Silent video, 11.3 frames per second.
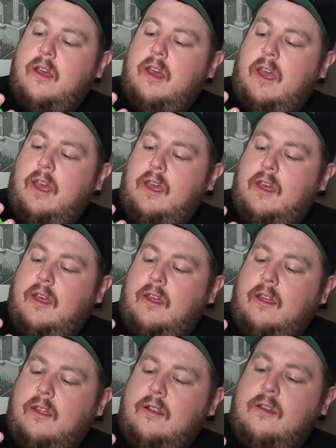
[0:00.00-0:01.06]

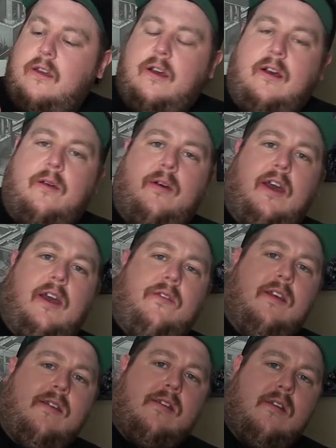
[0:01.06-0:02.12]
And I have
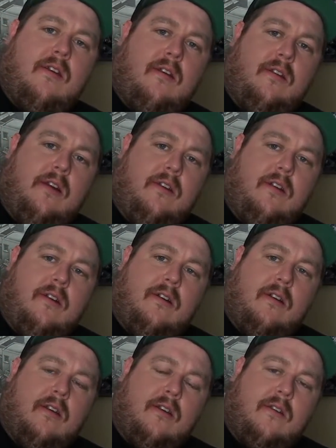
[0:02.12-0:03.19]
this, another
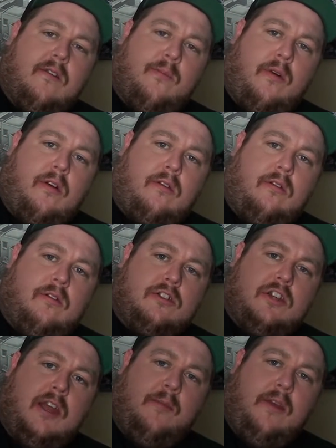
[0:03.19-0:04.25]
Sparkle
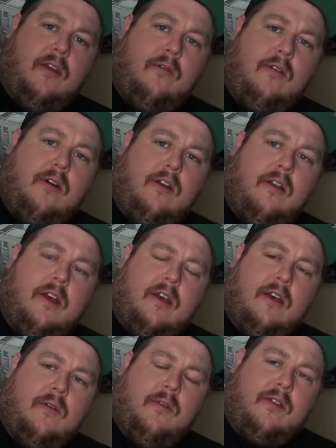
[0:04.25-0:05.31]
Champion one
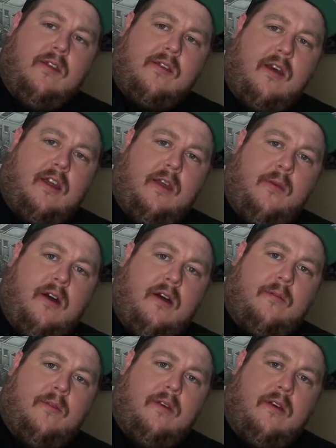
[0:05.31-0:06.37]
with the Sake
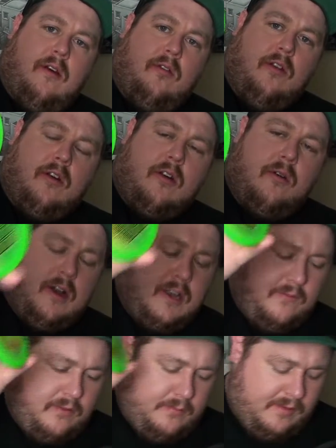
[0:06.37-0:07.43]
Bomb logo on it
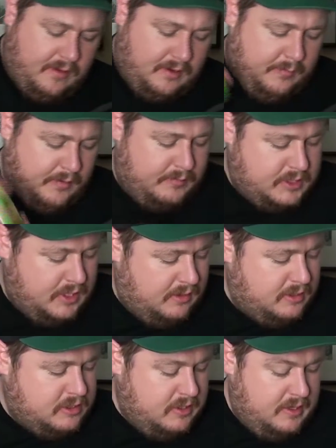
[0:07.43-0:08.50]
from the Sake Bomb
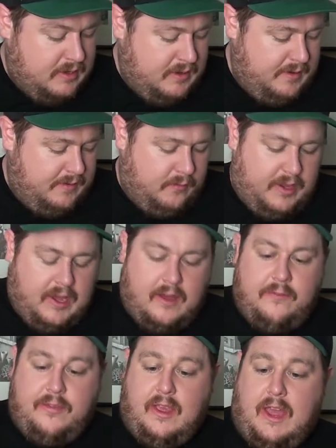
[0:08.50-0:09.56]
Challenge. We
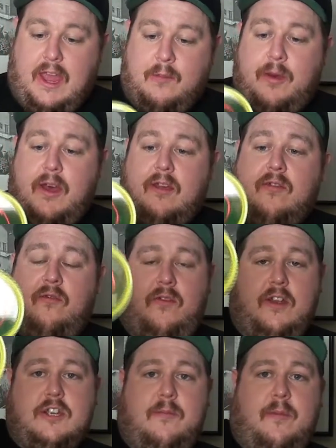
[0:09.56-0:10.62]
have the Apex
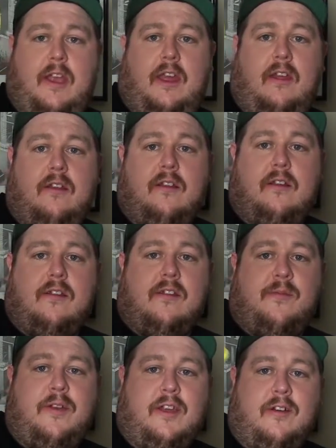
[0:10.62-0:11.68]
Fidget Mini. This is
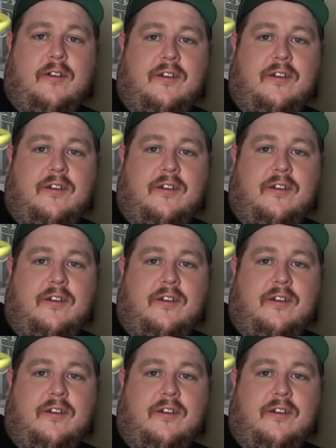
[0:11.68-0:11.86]
pretty cool.